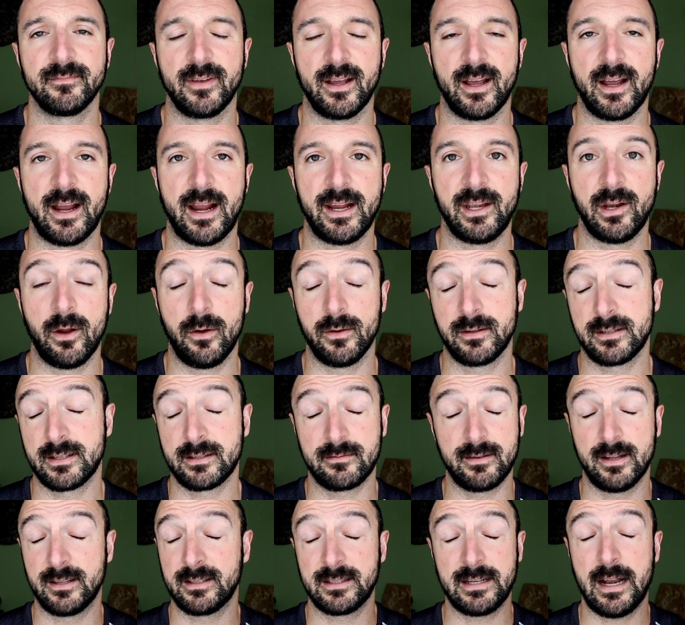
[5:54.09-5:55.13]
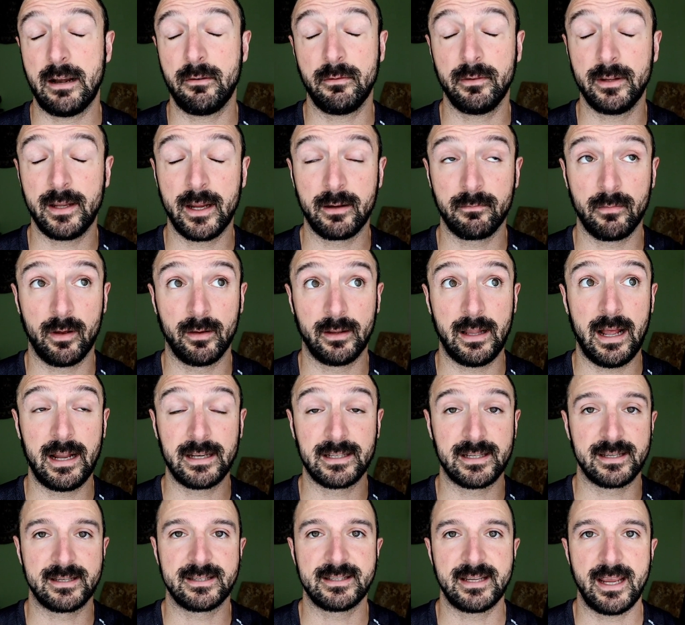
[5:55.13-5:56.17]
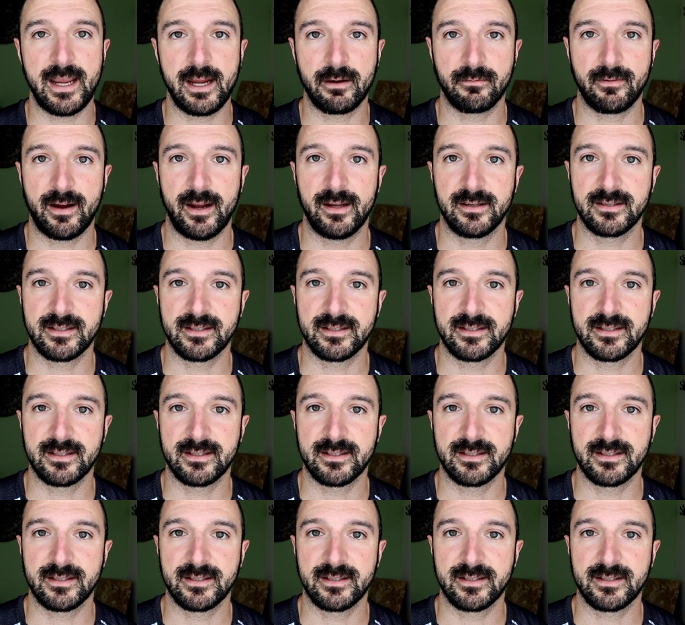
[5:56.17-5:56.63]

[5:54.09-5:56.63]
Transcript: Uh, I know it's it's not really a lot to say, right?